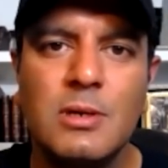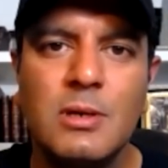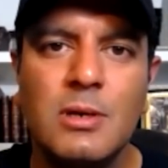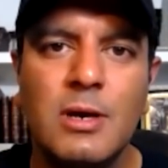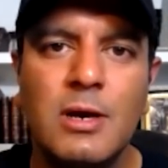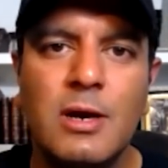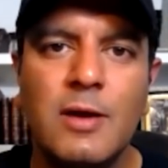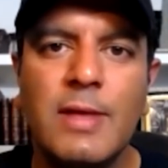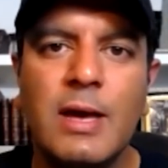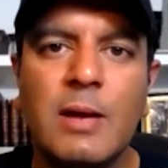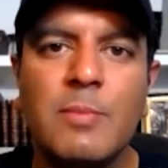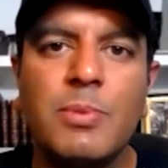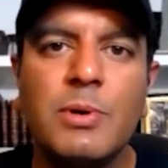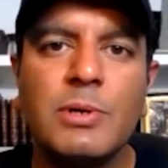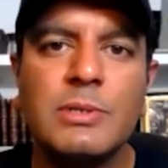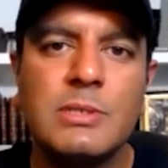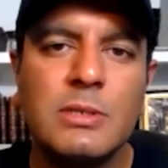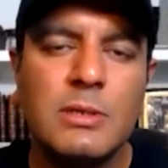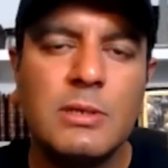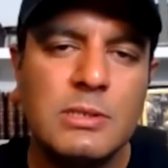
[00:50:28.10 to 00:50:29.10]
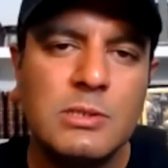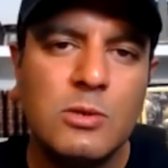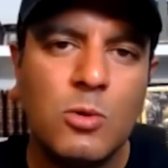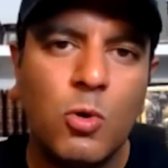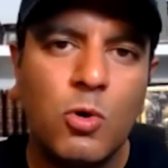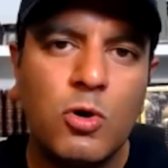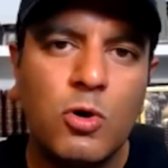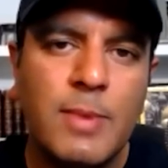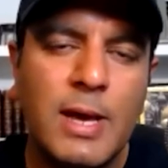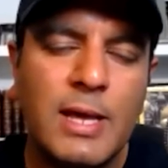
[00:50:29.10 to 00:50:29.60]
And that person is
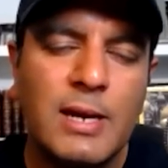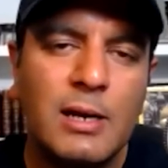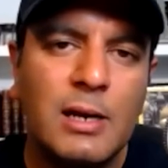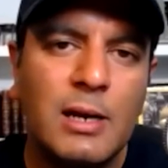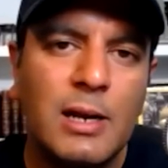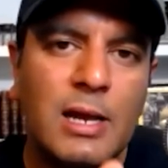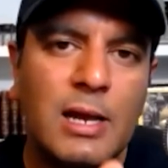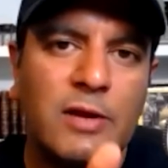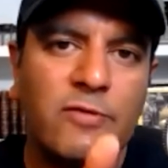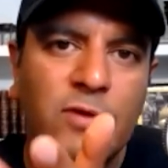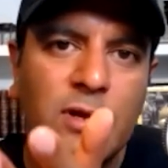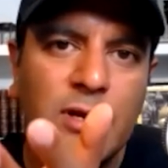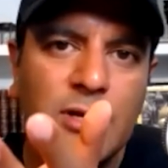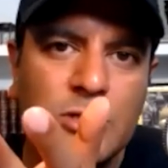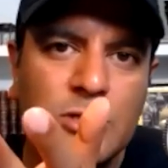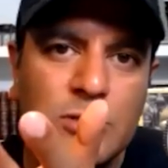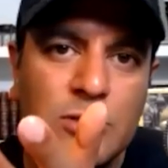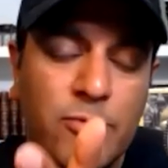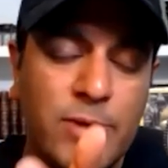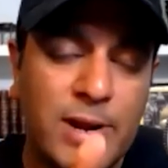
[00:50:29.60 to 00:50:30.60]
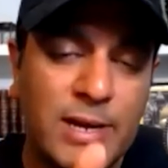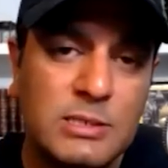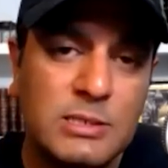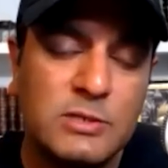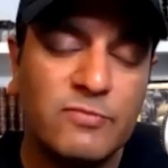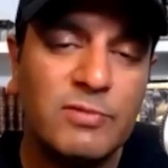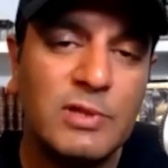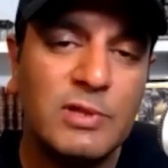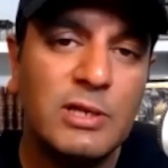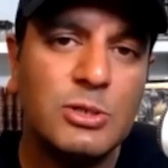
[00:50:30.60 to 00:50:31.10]
automatically elevated to the ranks
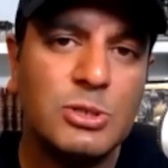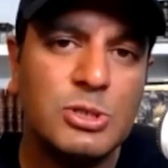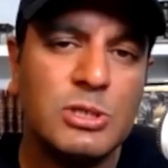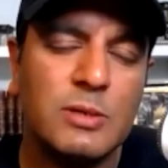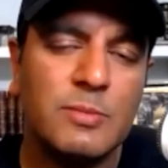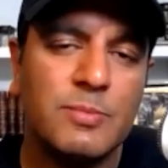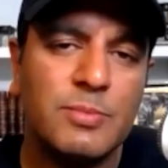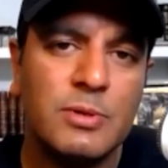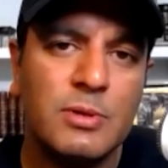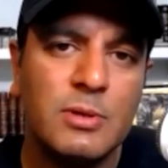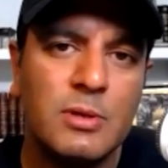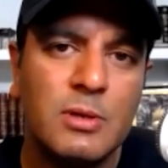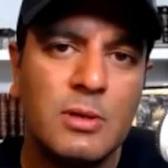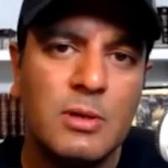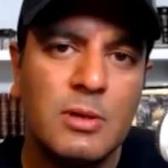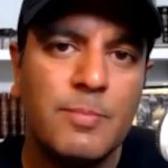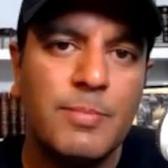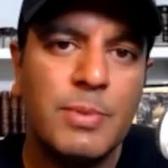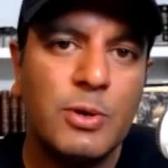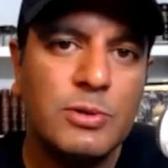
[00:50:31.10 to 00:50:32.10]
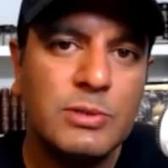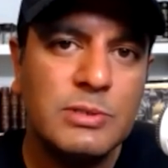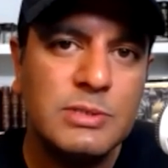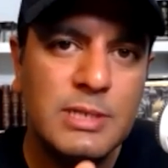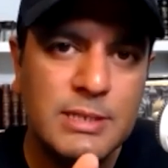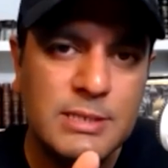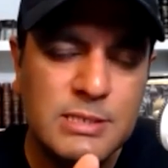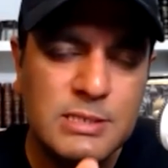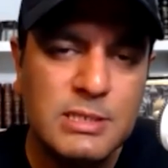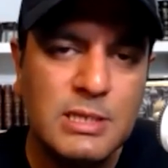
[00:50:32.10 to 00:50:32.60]
of leadership because
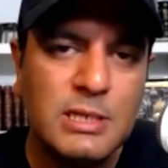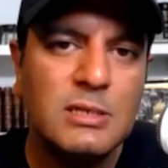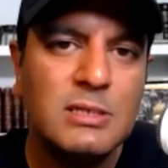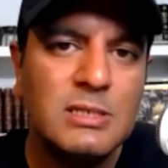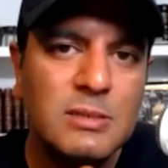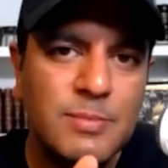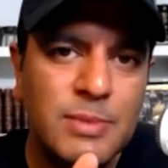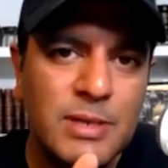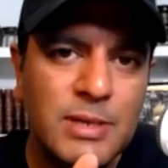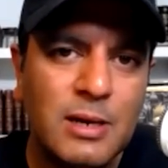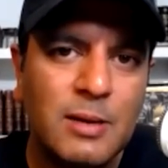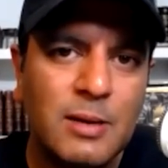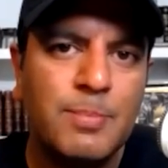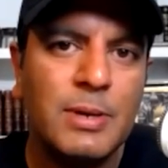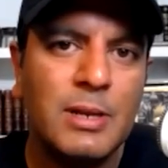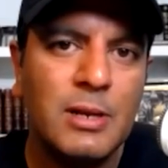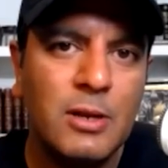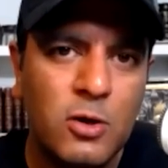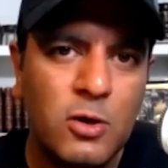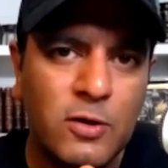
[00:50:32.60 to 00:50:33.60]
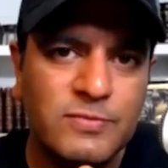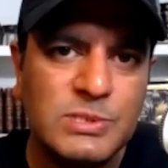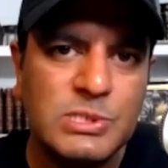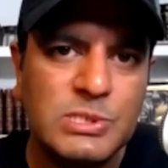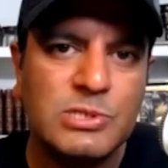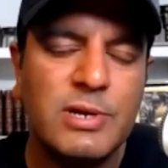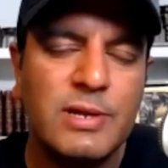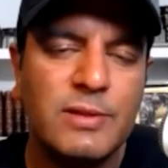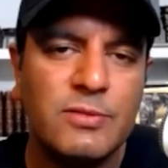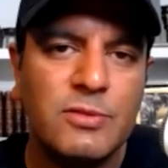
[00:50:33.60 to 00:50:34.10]
they're seen to be a pillar of
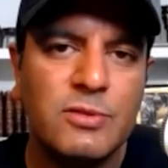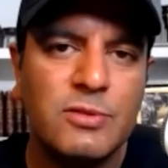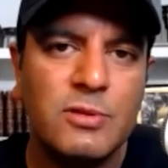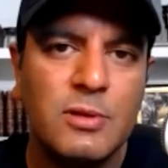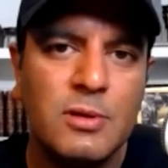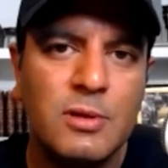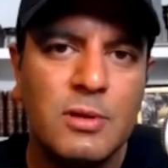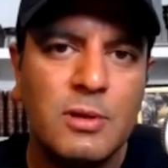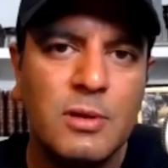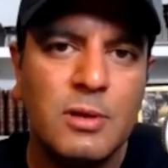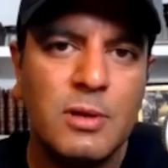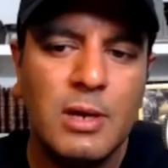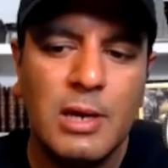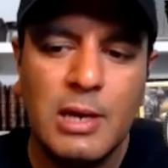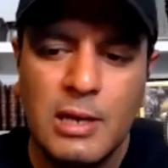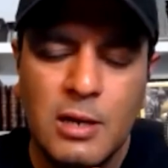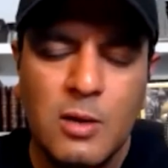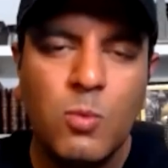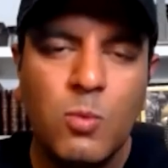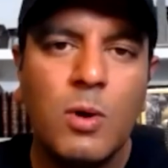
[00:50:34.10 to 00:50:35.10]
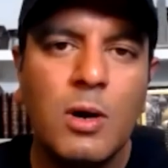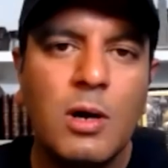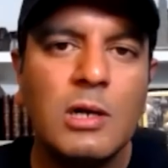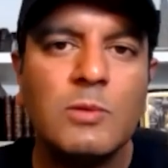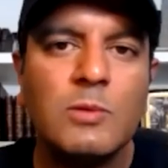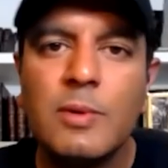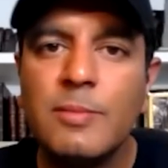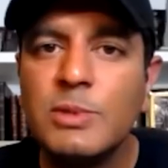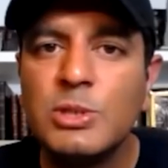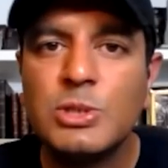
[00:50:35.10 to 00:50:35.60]
strength in a world
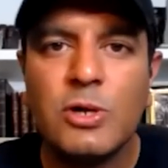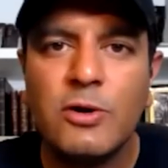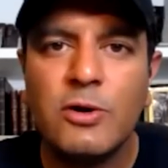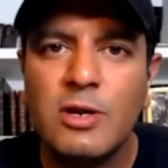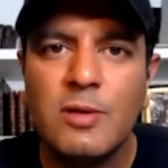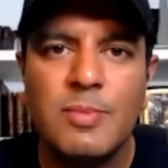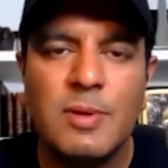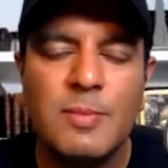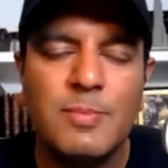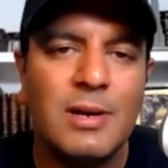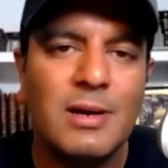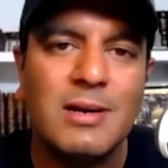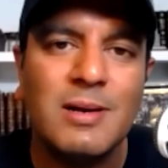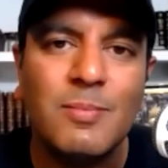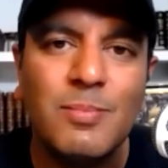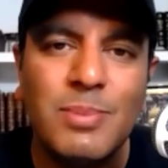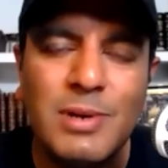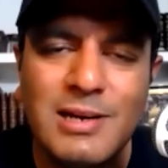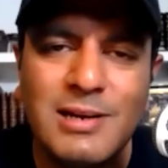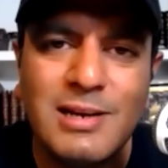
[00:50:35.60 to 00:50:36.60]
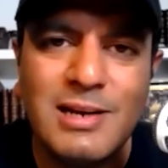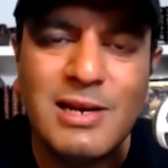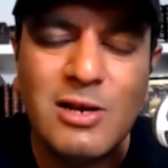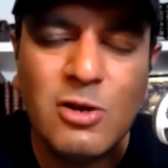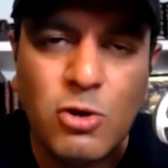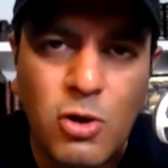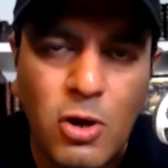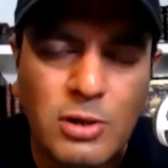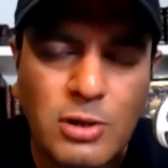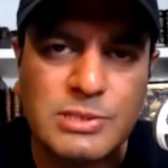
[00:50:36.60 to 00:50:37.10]
where majority of people are completely
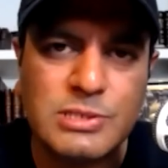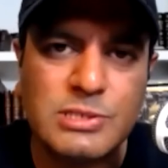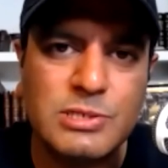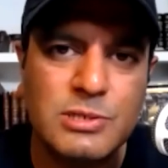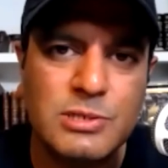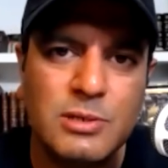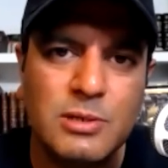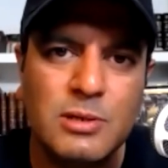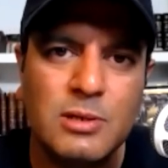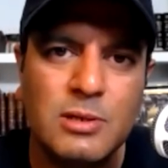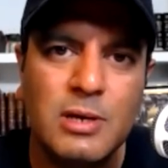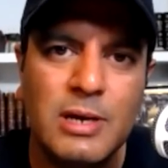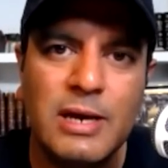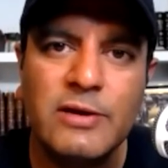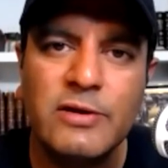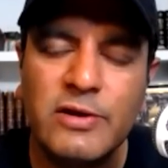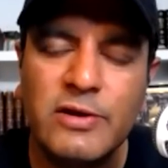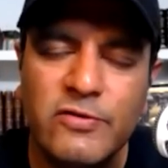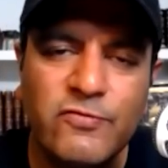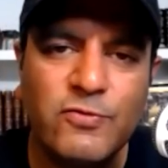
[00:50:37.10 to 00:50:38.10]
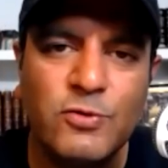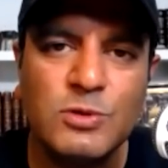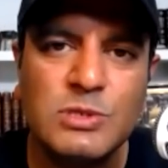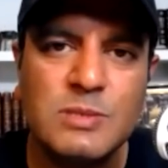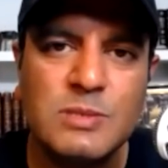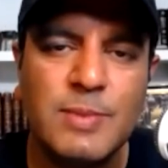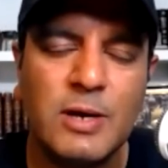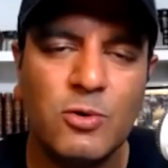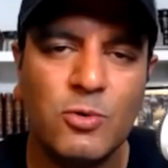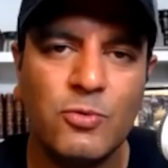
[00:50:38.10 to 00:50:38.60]
lost and confused
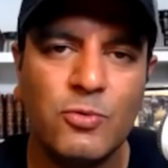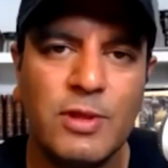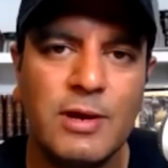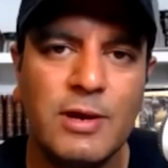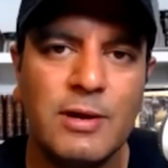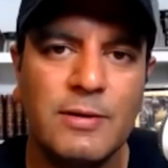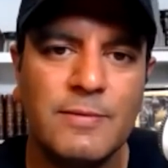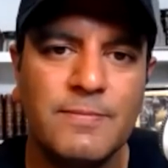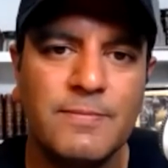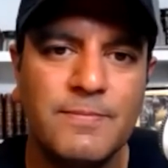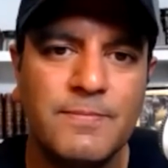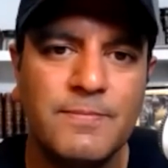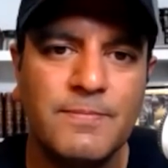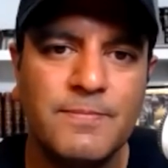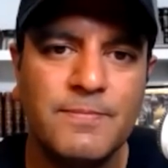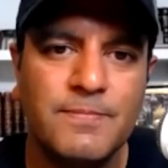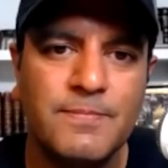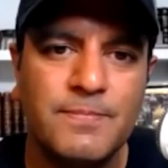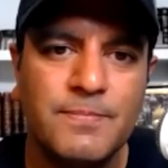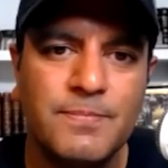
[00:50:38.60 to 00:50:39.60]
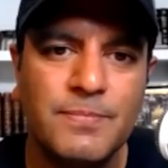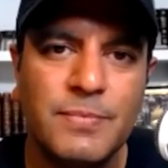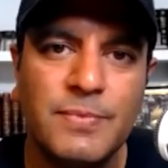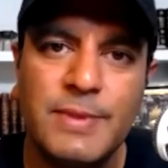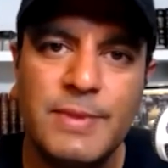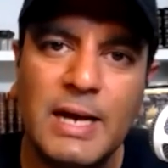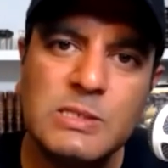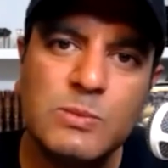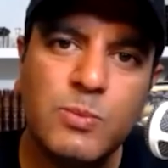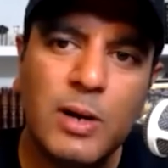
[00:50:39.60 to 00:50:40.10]
about who they are.
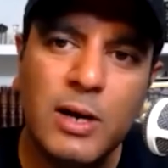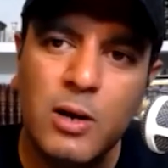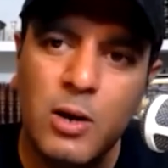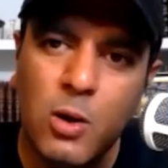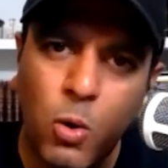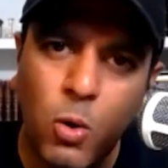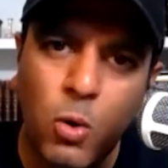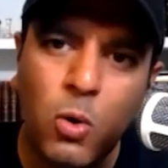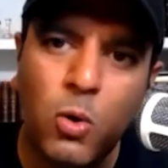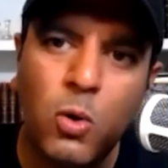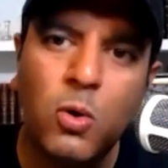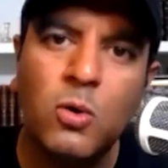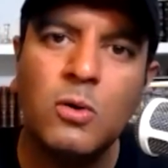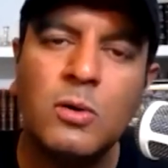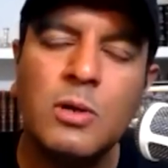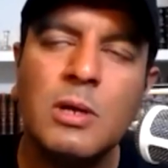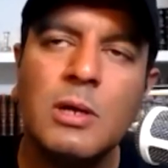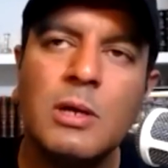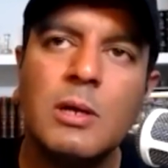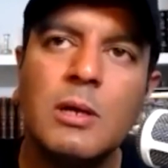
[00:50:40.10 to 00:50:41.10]
That's why so all, powerful.